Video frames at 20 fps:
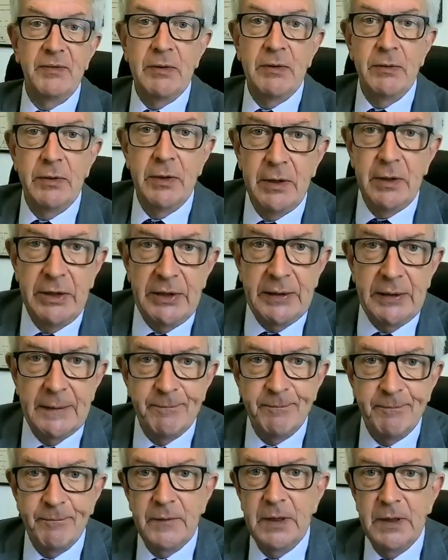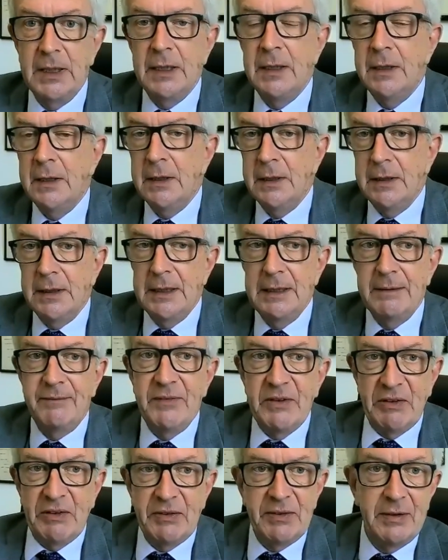well, phone a lawyer. Yeah,
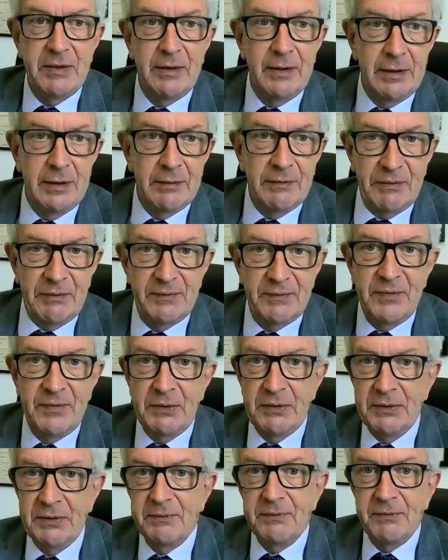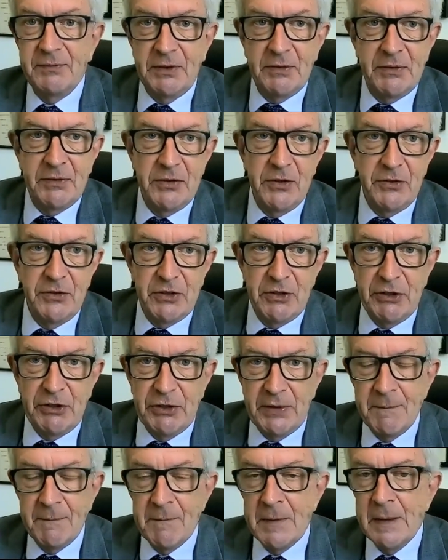if you're a lawyer, phone another
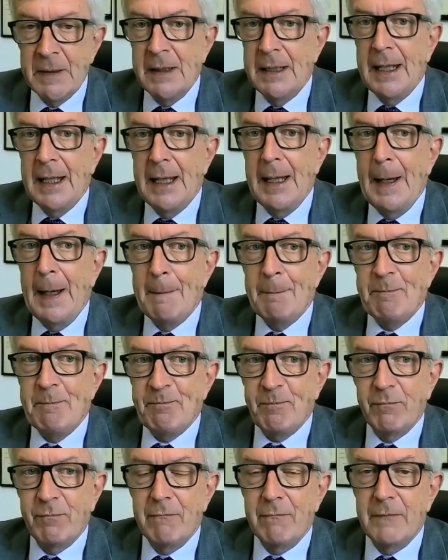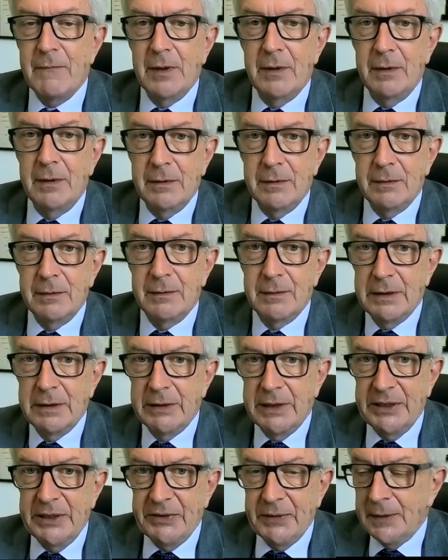lawyer.
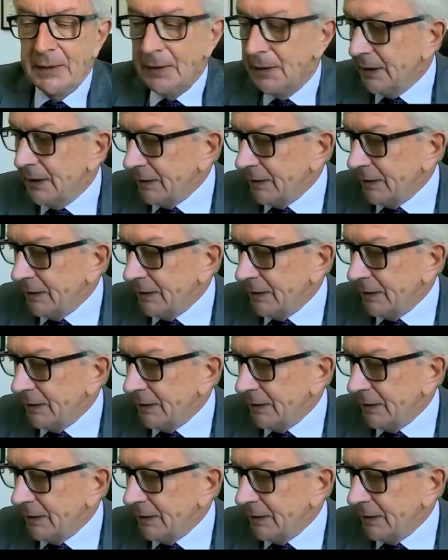All right.